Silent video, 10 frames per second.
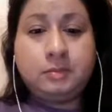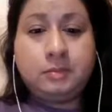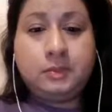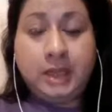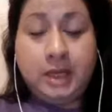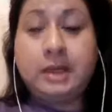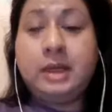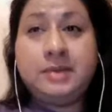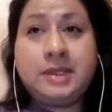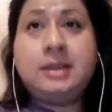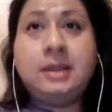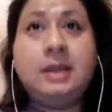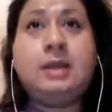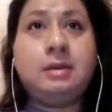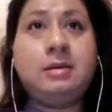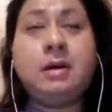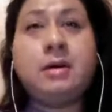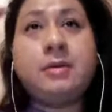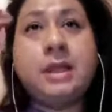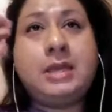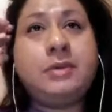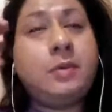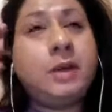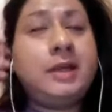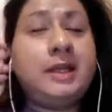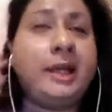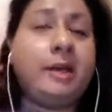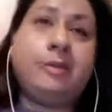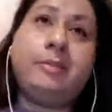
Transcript: Yeah, it was at the end already. They were winding down.